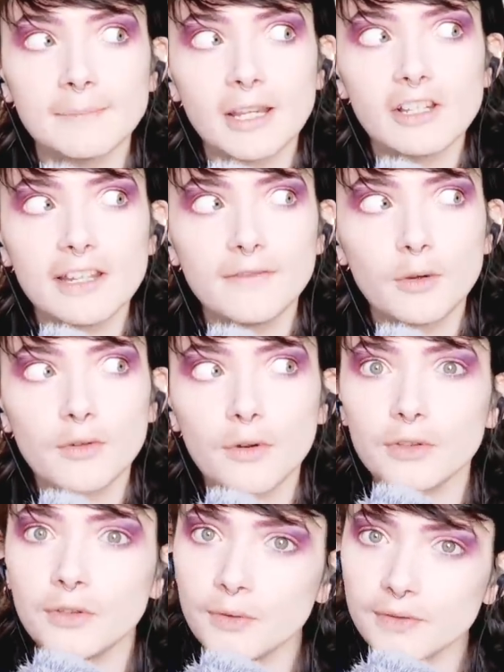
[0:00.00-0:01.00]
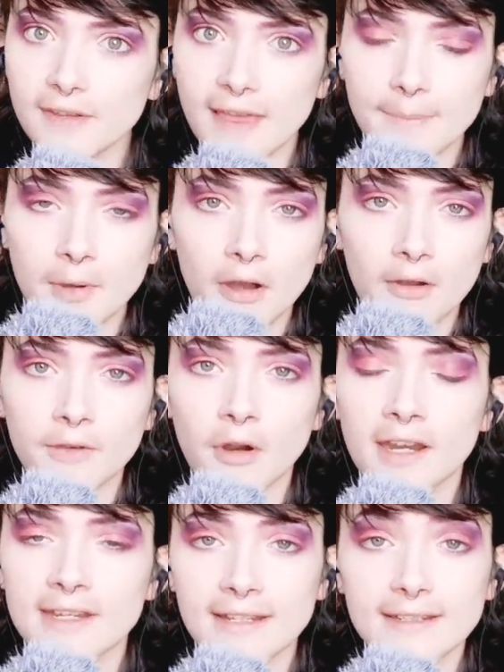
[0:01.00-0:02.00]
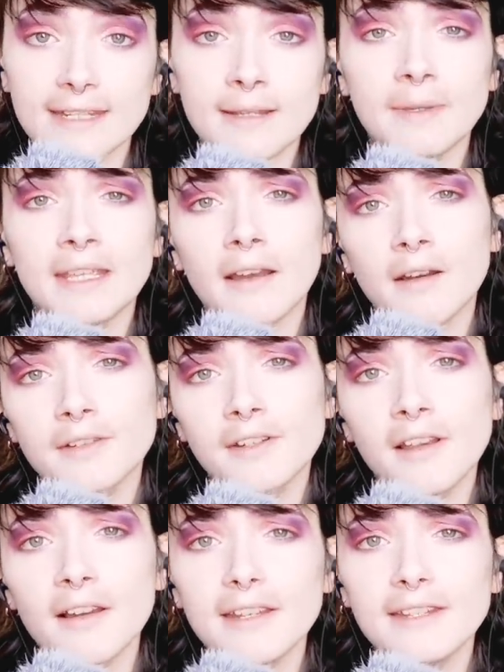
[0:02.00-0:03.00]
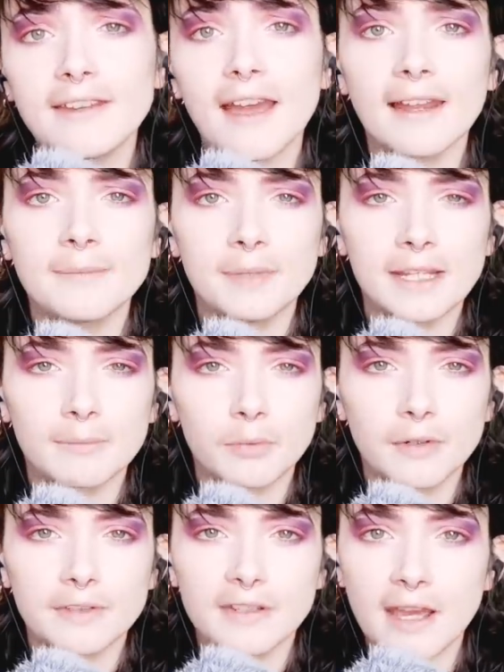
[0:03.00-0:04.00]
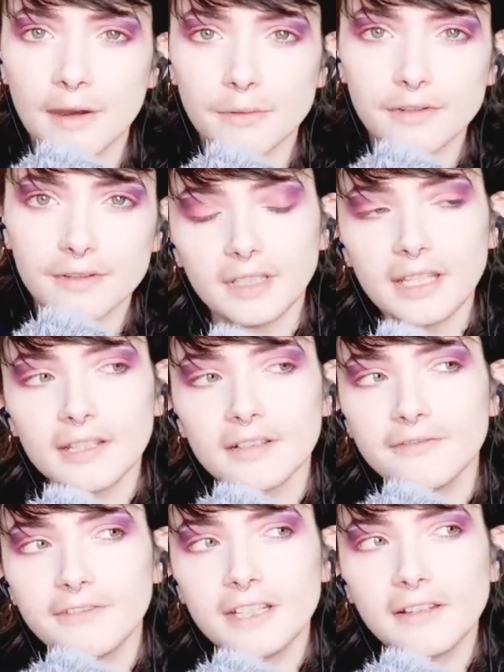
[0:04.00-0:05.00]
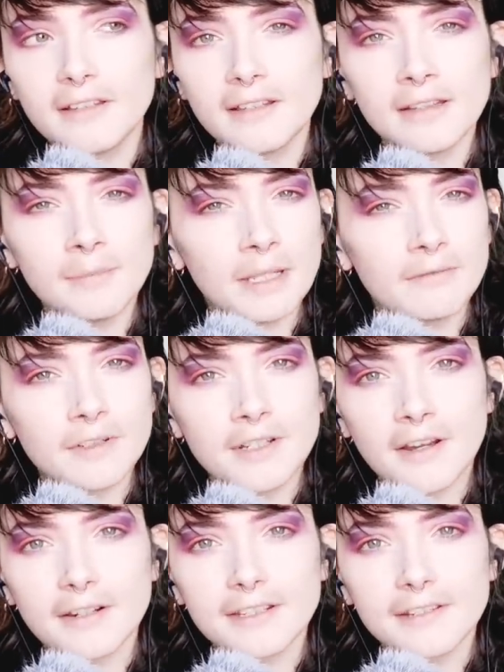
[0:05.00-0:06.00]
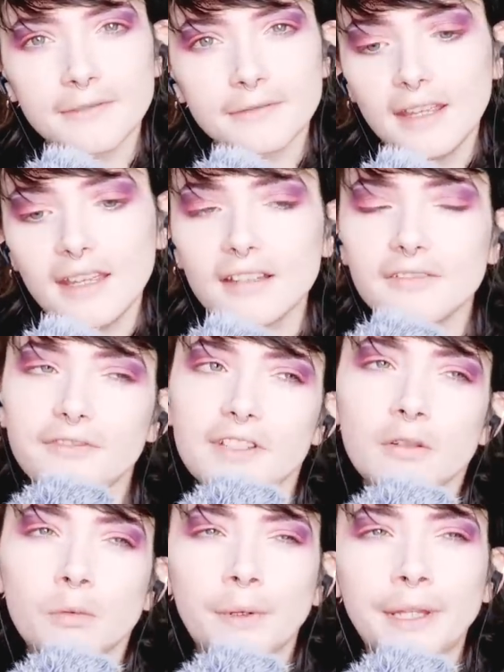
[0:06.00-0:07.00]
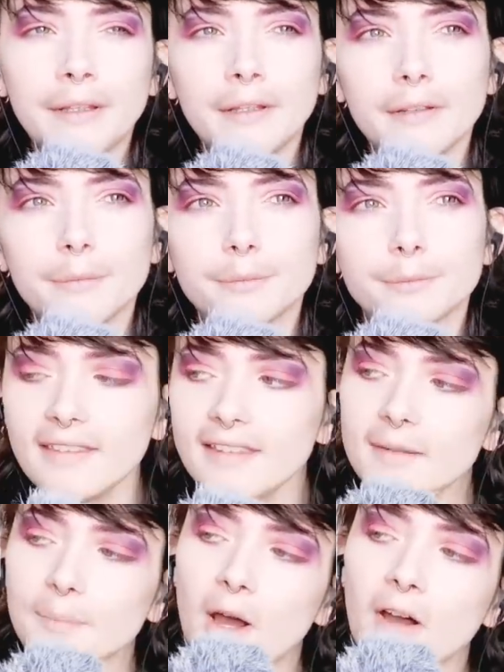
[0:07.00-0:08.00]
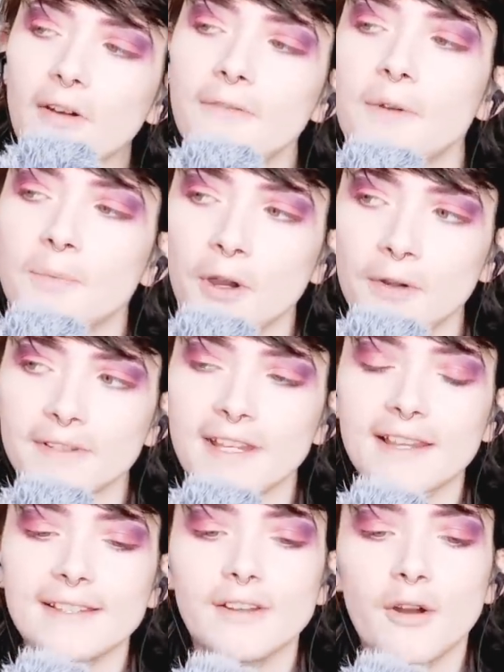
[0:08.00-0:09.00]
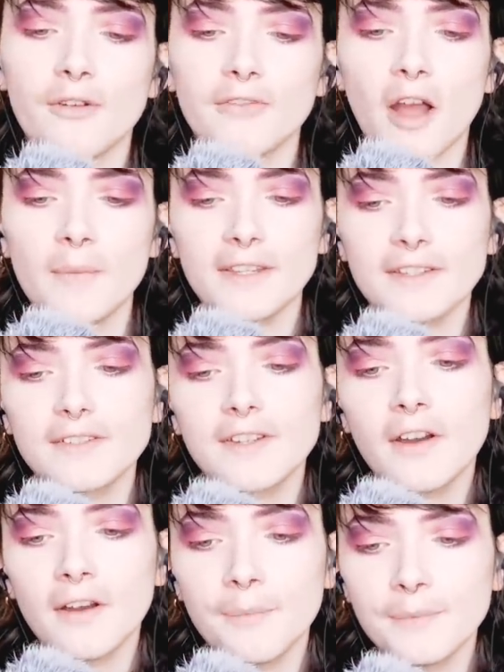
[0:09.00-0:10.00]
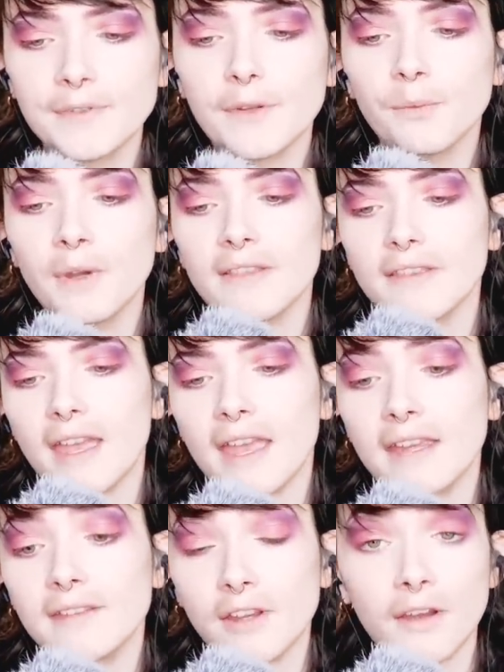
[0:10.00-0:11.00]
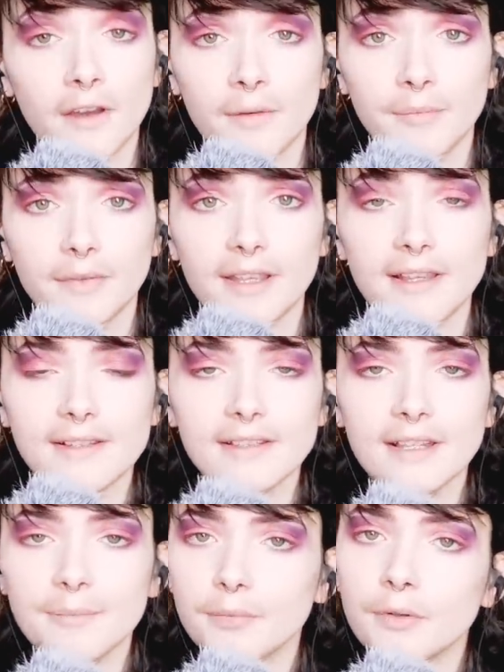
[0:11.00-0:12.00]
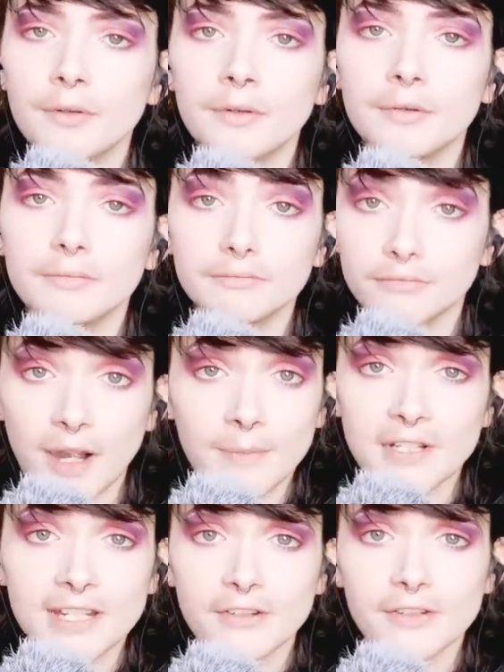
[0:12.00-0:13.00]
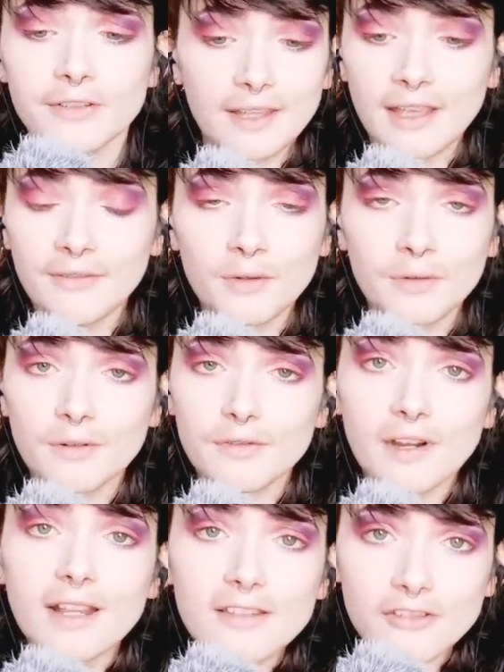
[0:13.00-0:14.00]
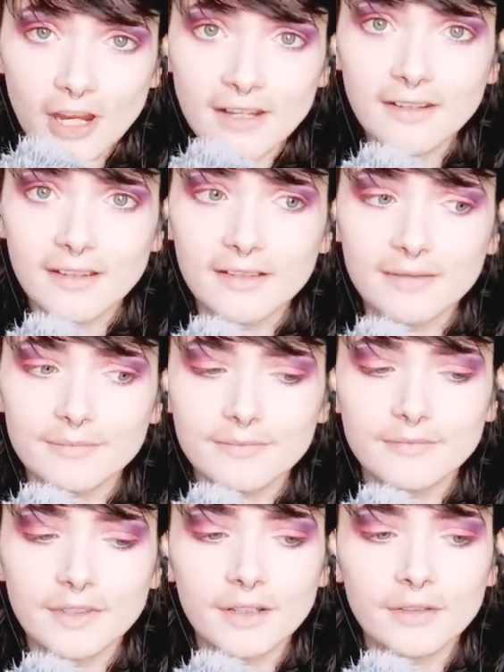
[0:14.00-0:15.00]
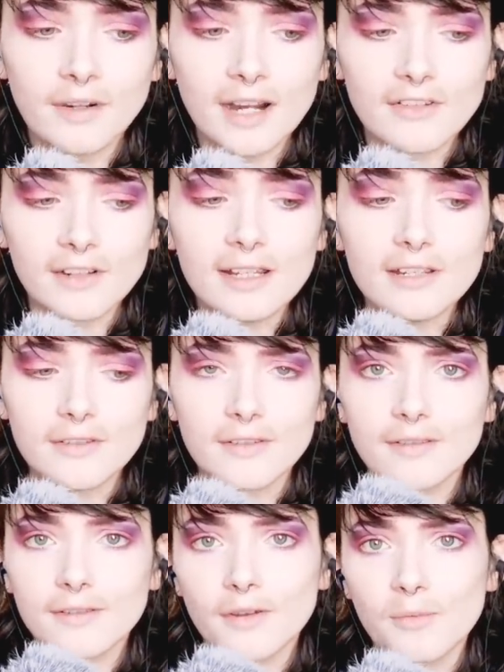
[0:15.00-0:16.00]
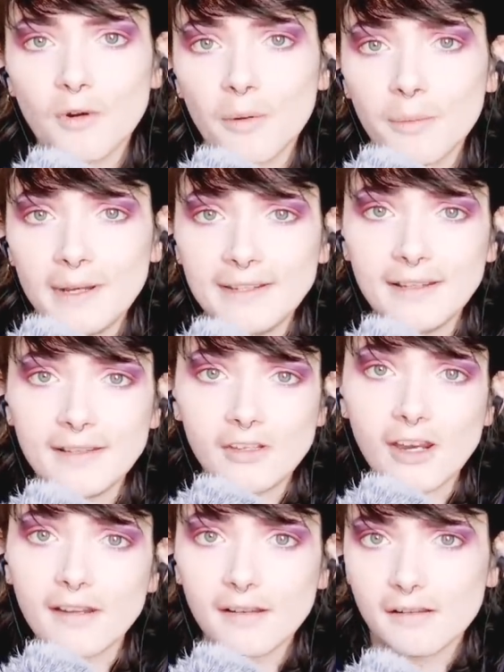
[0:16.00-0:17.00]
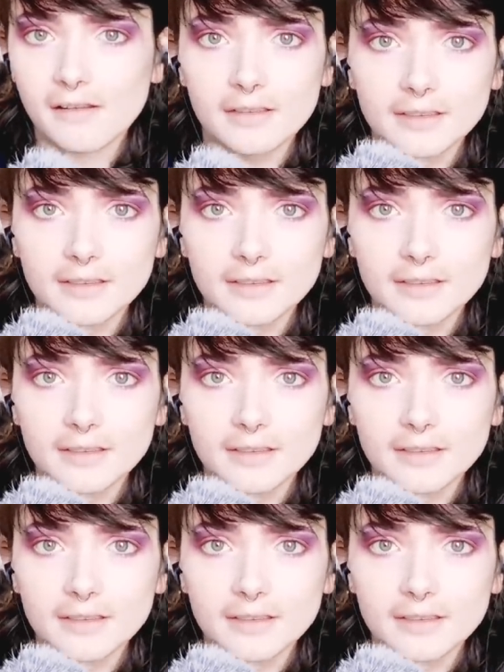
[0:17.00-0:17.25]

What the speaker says: especially if you're not used to that part of your identity being underlined and being pointed out. It can feel a little bit reductive. It can feel weird. I think part of the process of coming to terms with a term is simple repetition. If you're not transgender, congratulations, you're probably cisgender.